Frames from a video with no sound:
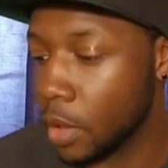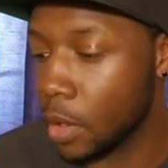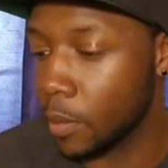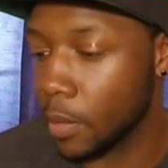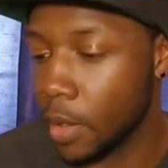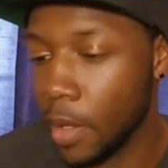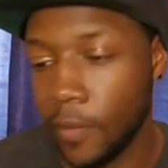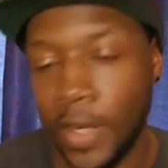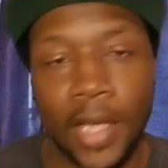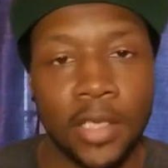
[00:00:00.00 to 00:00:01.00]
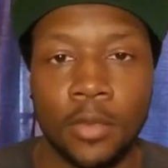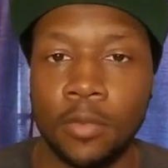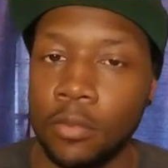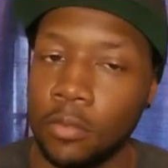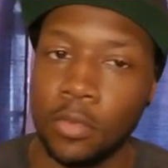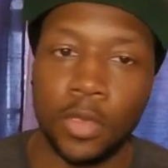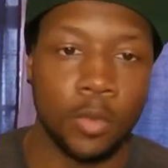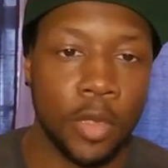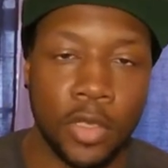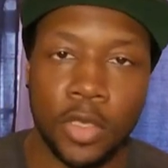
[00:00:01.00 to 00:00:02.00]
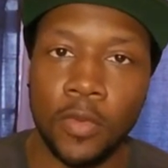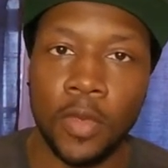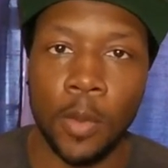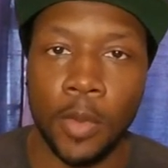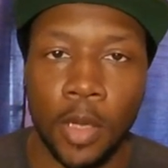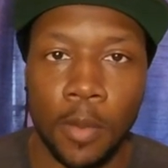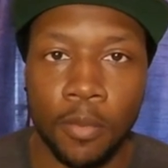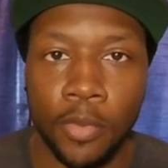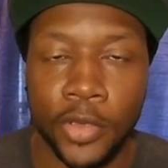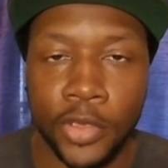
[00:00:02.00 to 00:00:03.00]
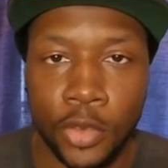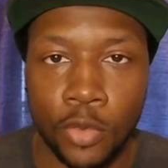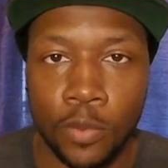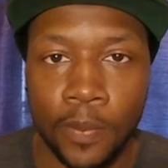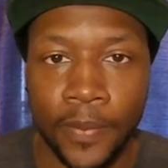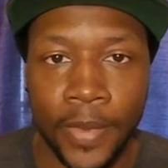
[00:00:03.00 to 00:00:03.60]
Um, I've got some some other stuff coming up pretty soon.